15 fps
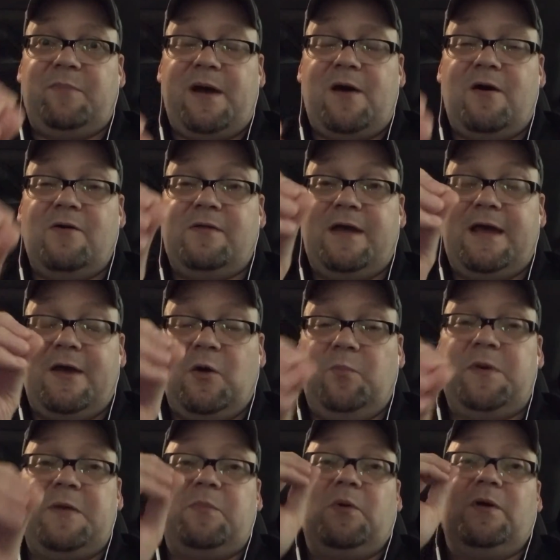power and they help
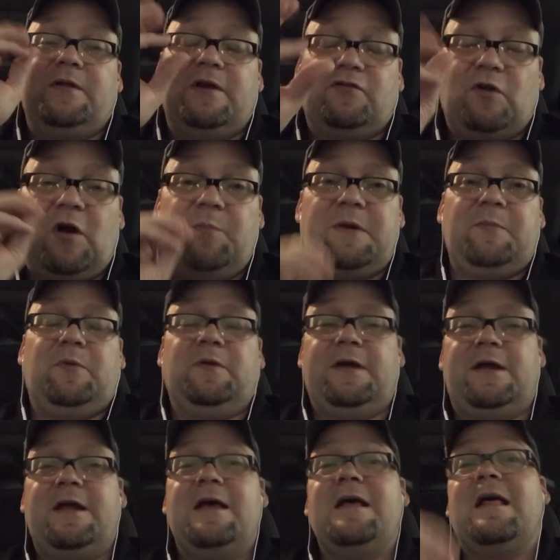people and they draw people
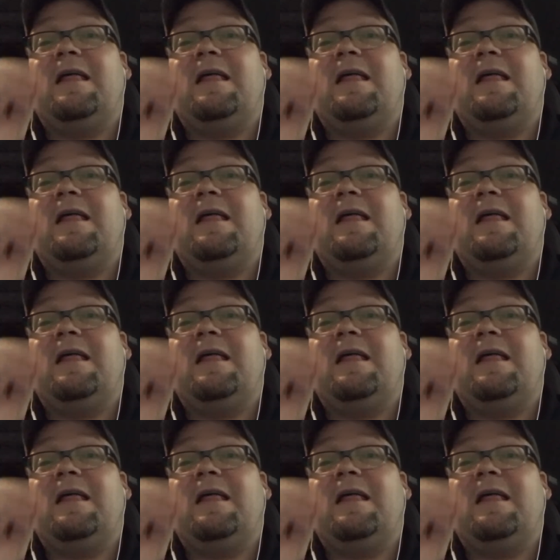in,